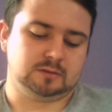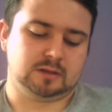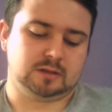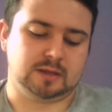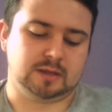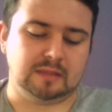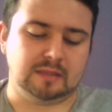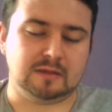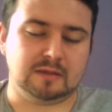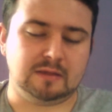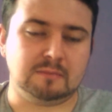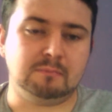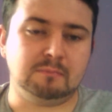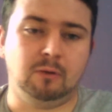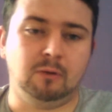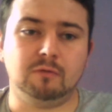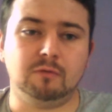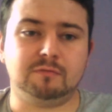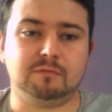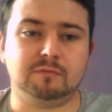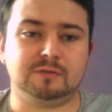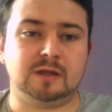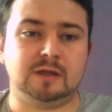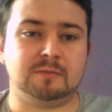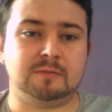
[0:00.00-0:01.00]
get the
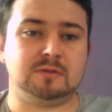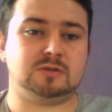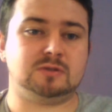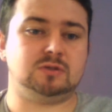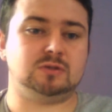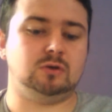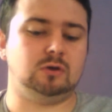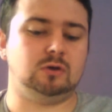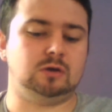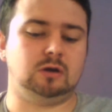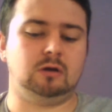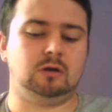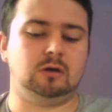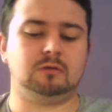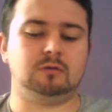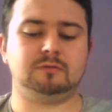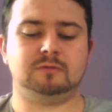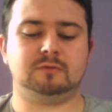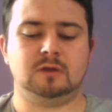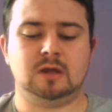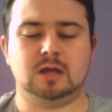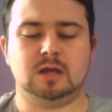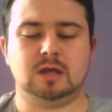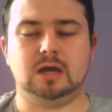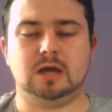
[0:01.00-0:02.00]
important Flaming Sword off,
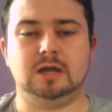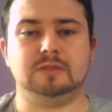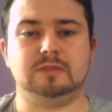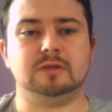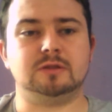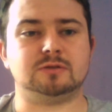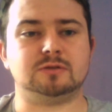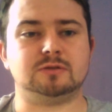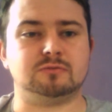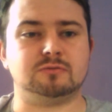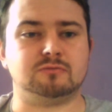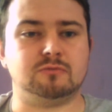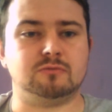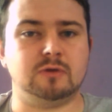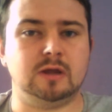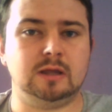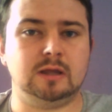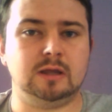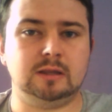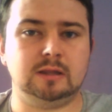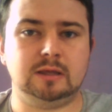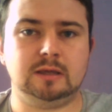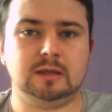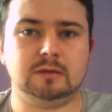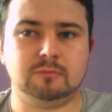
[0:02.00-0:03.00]
and then to
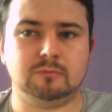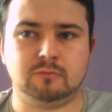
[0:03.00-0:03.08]
really,